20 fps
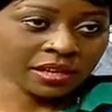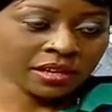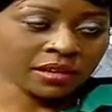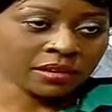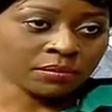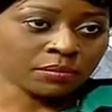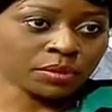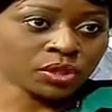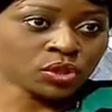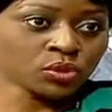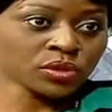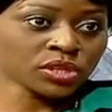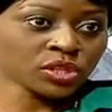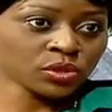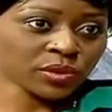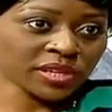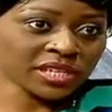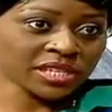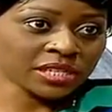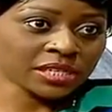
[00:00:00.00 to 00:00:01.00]
Between
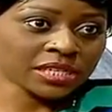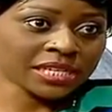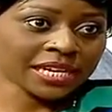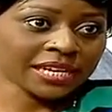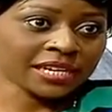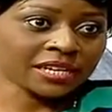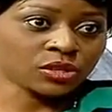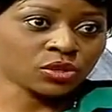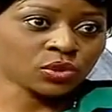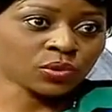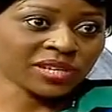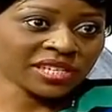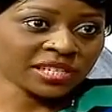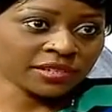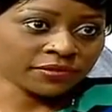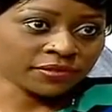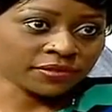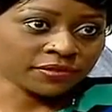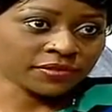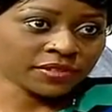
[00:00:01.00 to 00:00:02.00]
2010 and
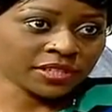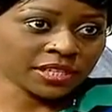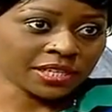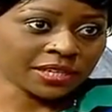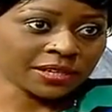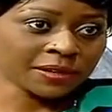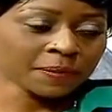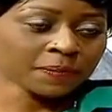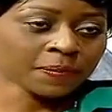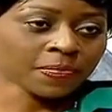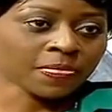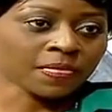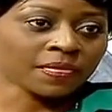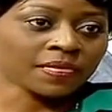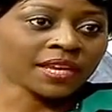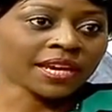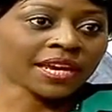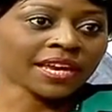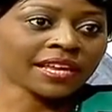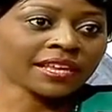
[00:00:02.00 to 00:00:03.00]
2015, the
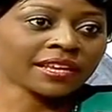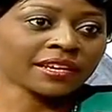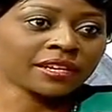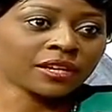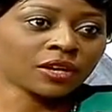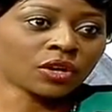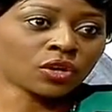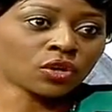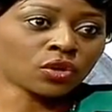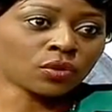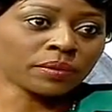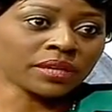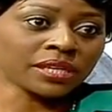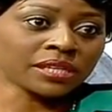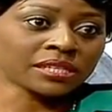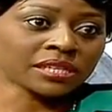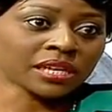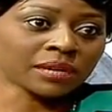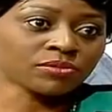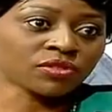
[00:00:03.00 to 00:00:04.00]
Kenyan economy in
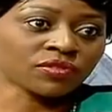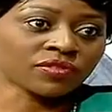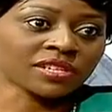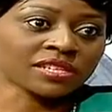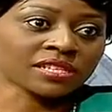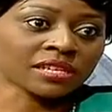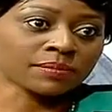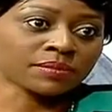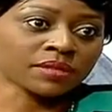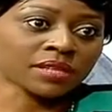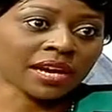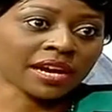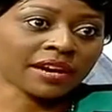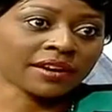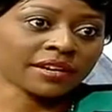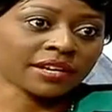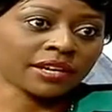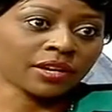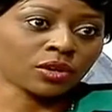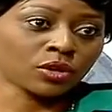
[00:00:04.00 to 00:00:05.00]
terms of the sub-Saharan
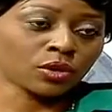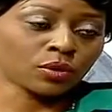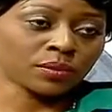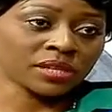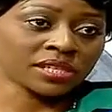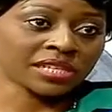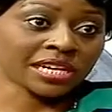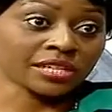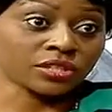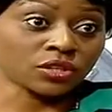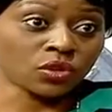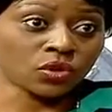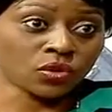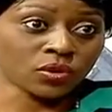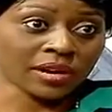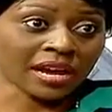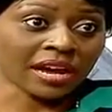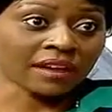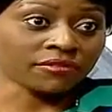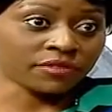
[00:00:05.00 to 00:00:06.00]
economies has grown
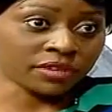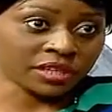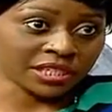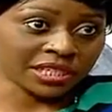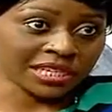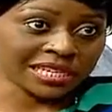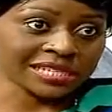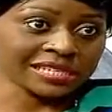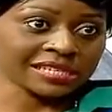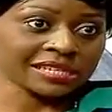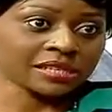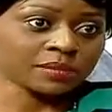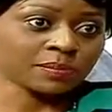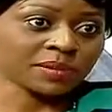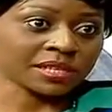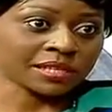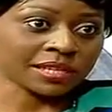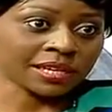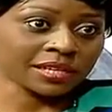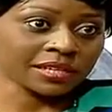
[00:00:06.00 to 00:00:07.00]
averagely at
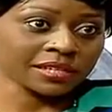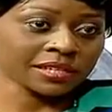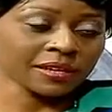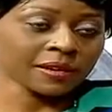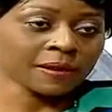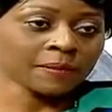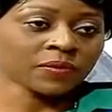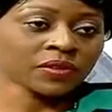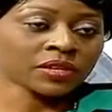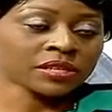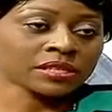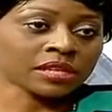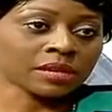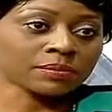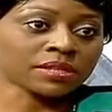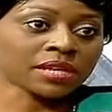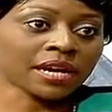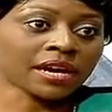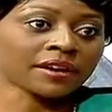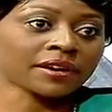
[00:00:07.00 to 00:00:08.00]
6%.
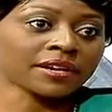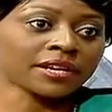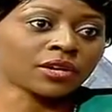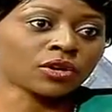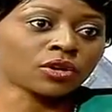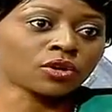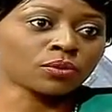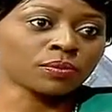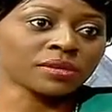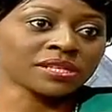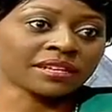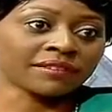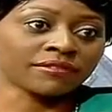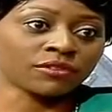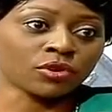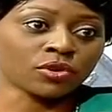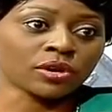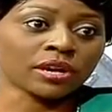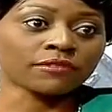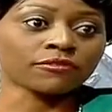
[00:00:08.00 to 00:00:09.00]
Sub-Saharan economies have
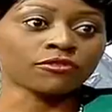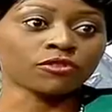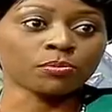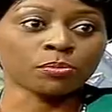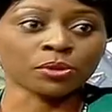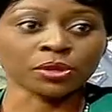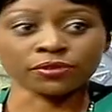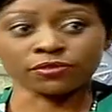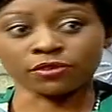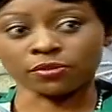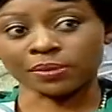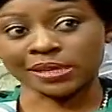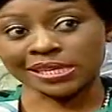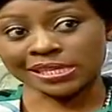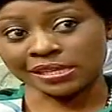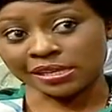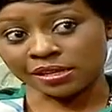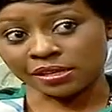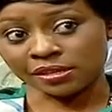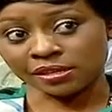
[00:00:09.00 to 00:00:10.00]
grown at
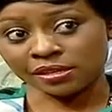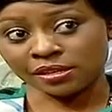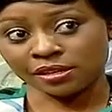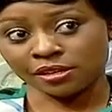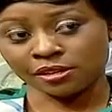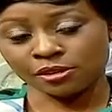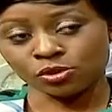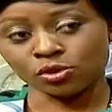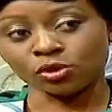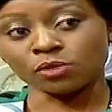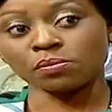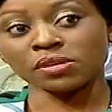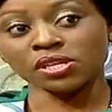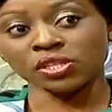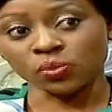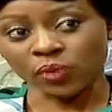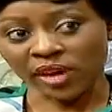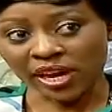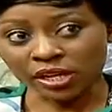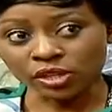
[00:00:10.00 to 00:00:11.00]
4.4%. So it means we're
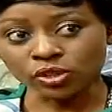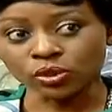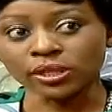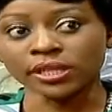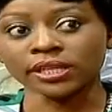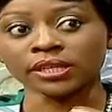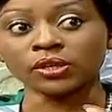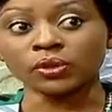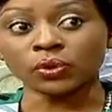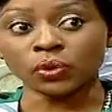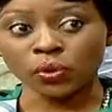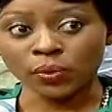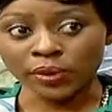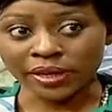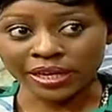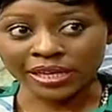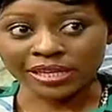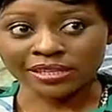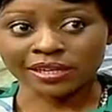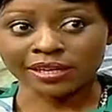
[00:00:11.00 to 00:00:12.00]
actually growing
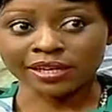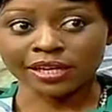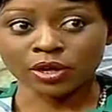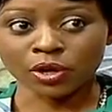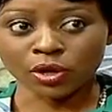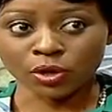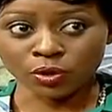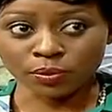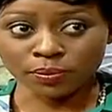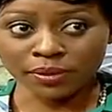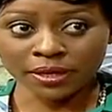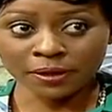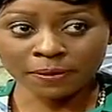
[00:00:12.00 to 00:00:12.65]
as an economy.